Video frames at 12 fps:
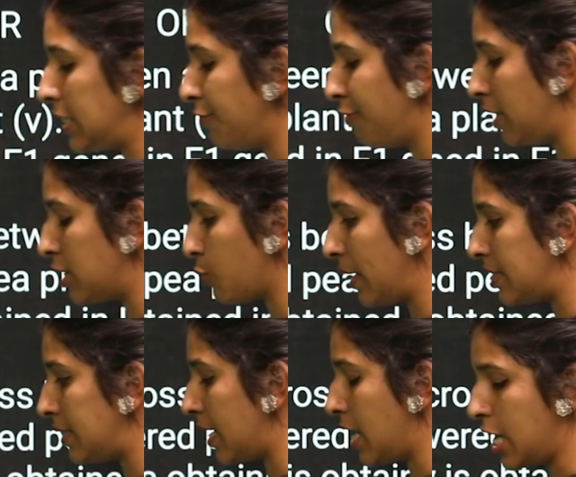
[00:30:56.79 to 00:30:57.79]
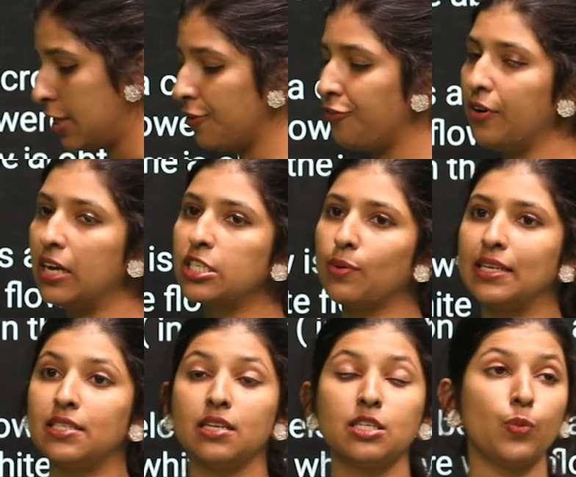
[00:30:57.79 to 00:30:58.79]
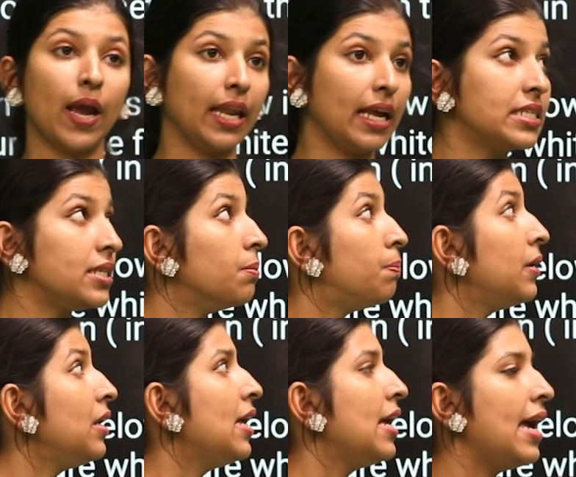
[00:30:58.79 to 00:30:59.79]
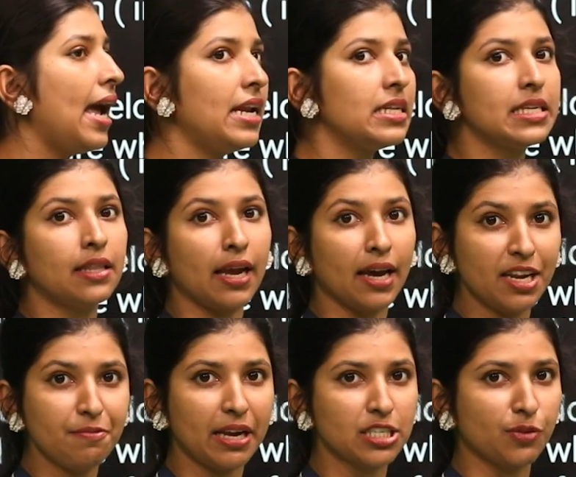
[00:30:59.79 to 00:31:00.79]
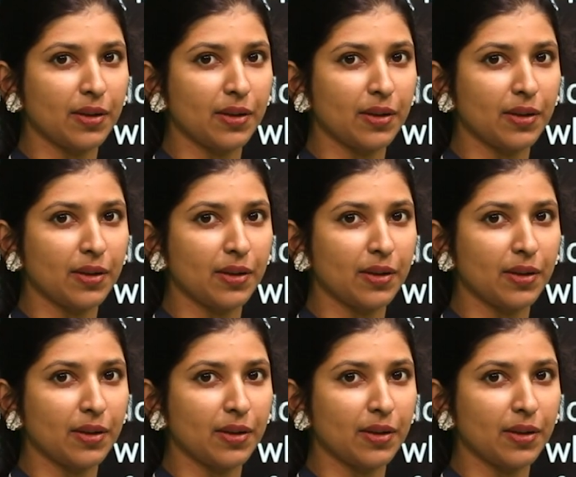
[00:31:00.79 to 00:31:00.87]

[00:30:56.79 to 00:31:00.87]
the first question. The first question is very simple and it's a theory-based